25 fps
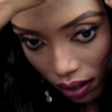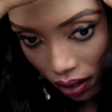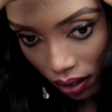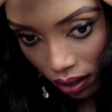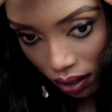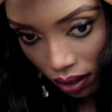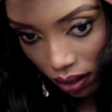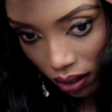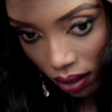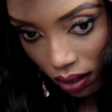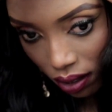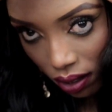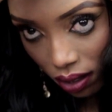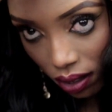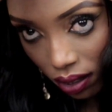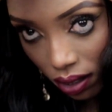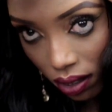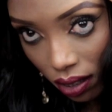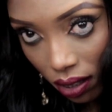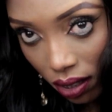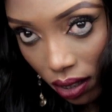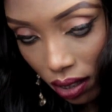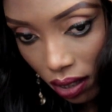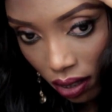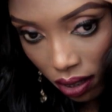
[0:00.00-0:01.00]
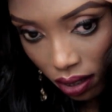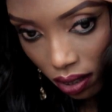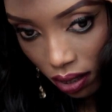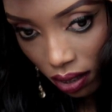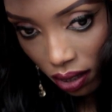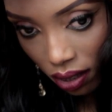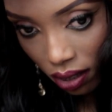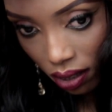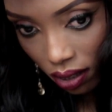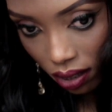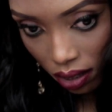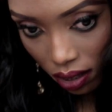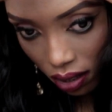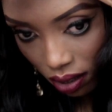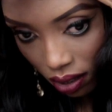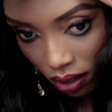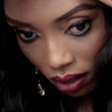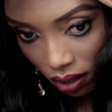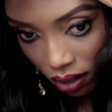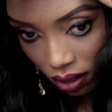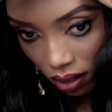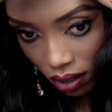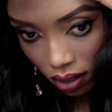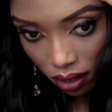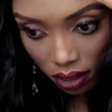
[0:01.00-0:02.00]
my concealer to get a more
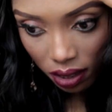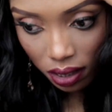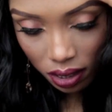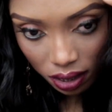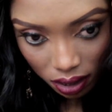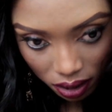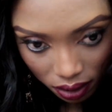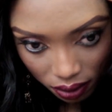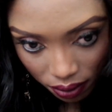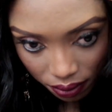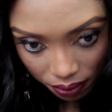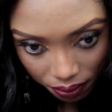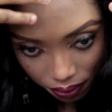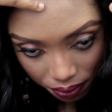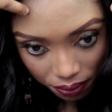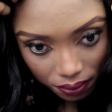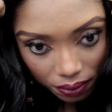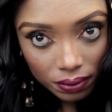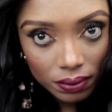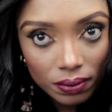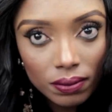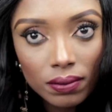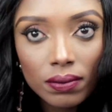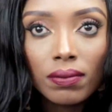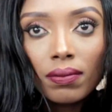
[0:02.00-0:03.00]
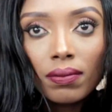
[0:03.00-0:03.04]
natural hairline.